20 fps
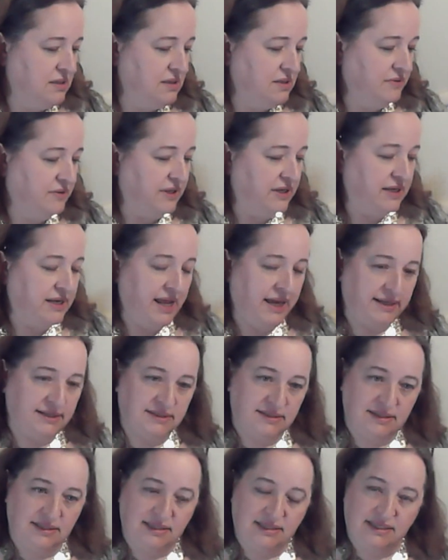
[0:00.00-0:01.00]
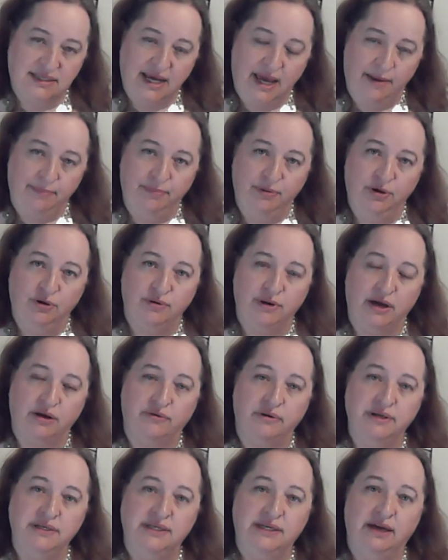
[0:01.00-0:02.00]
next step you're not
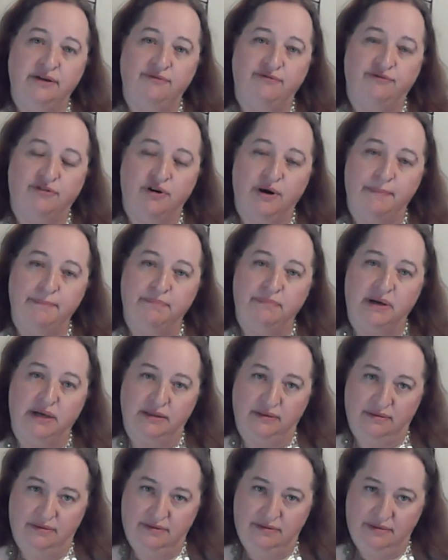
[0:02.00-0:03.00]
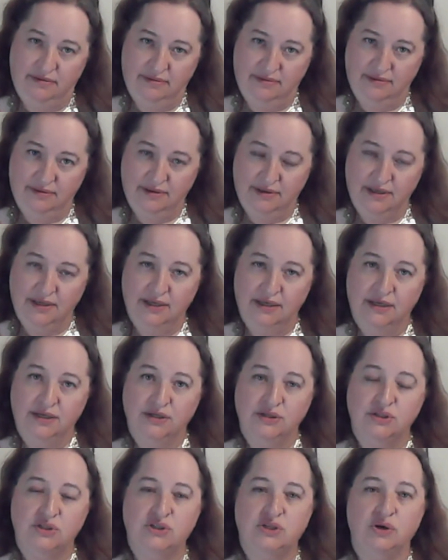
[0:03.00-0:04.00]
going to get for a month.
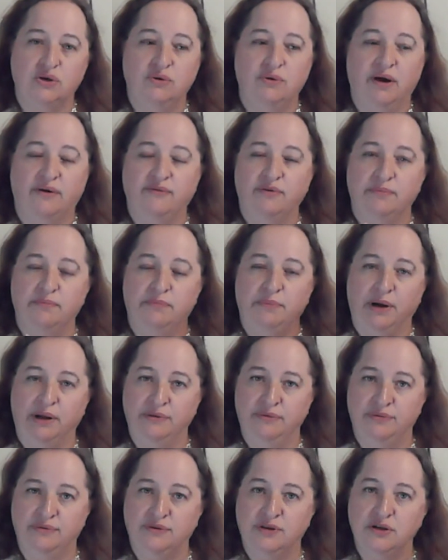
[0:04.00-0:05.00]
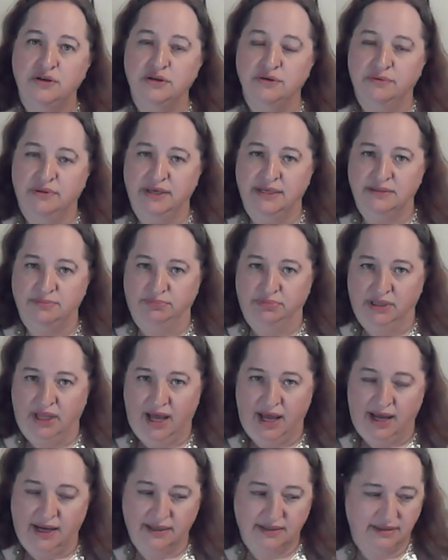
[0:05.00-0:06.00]
So you have a month to do these
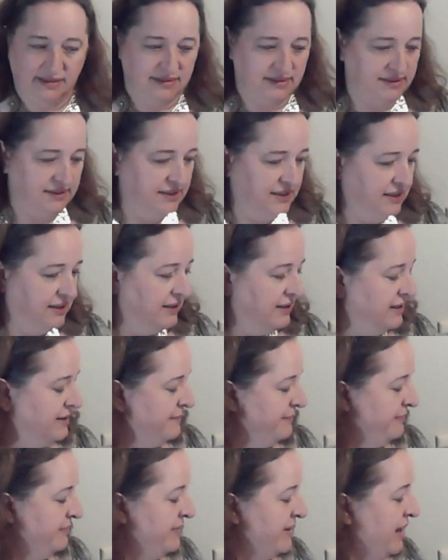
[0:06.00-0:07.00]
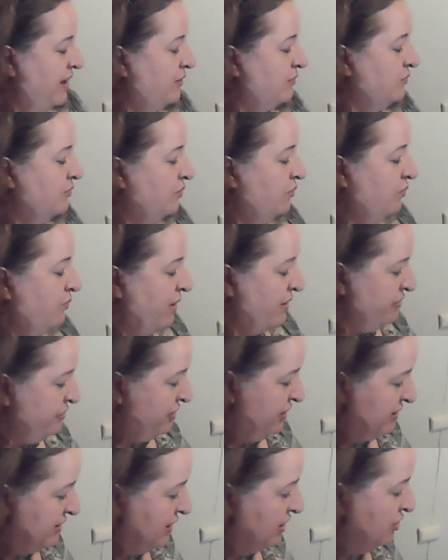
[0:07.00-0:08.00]
blocks. Now, one
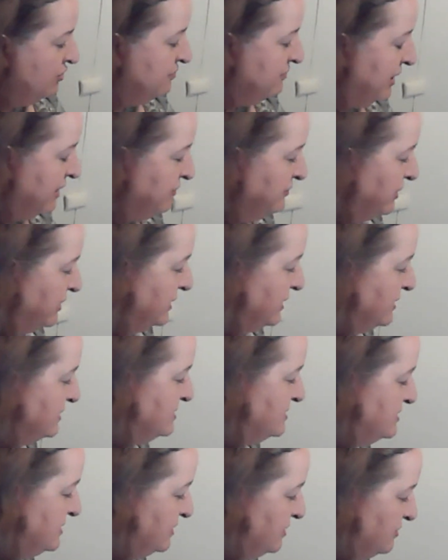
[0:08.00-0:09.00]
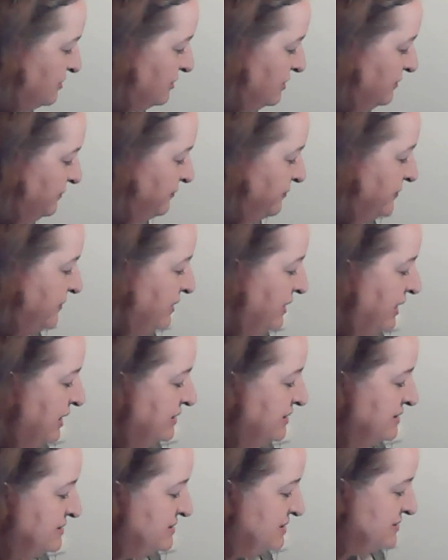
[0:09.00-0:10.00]
thing that you might want to consider,
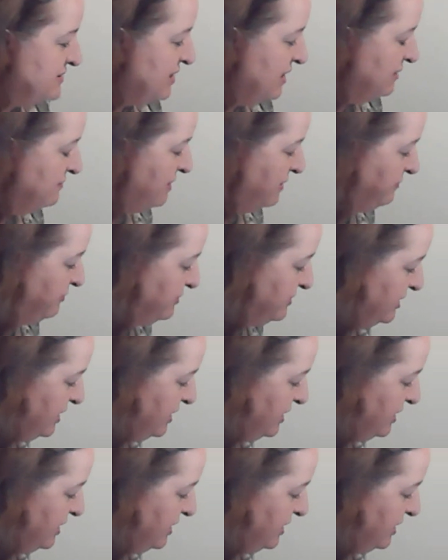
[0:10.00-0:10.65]
and this has come up with a